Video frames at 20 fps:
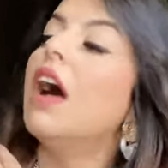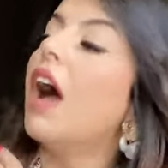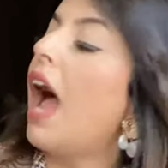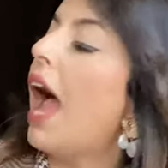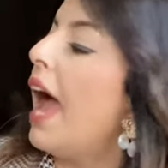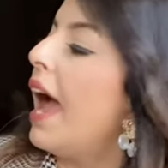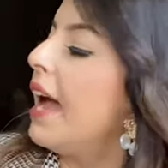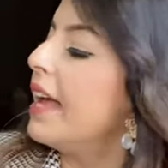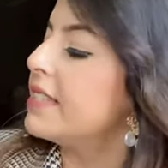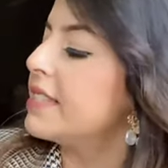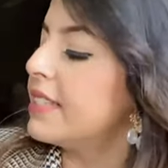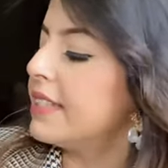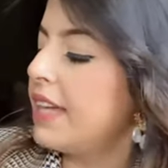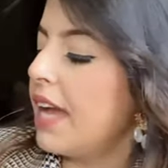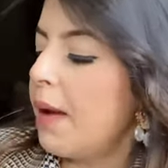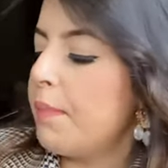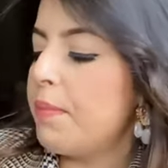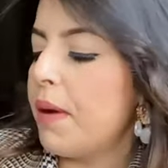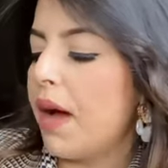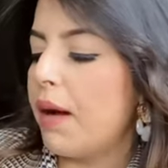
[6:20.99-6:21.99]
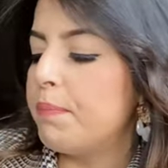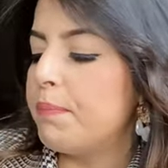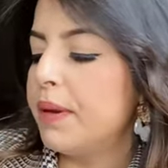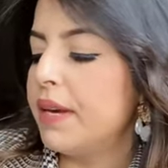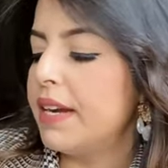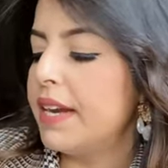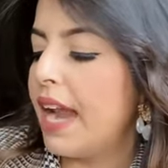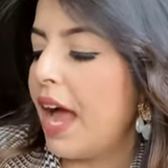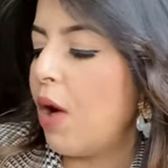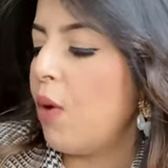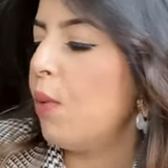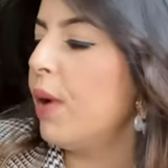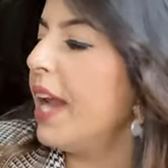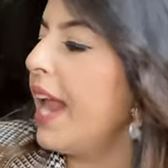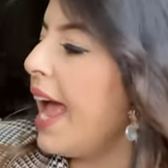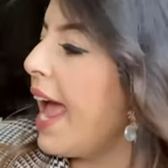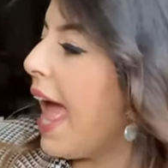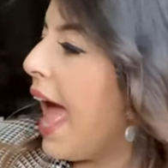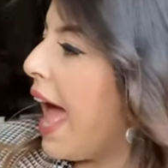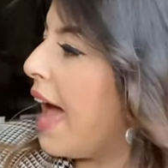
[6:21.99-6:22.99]
And yep, but now when
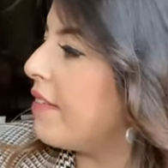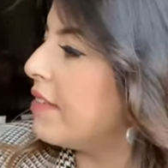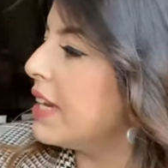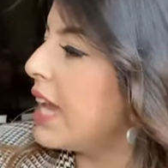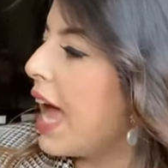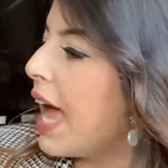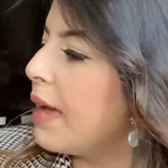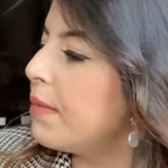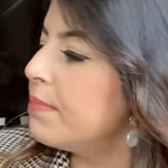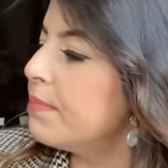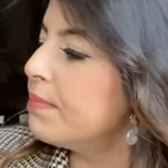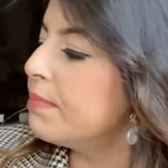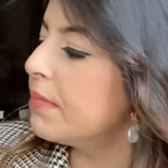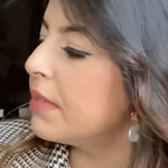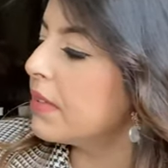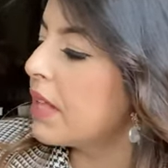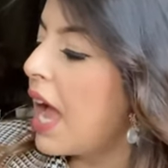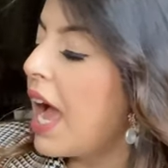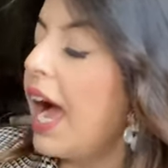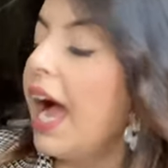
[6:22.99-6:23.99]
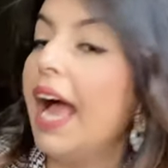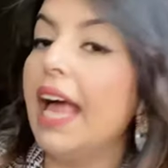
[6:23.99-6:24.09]
I have it, I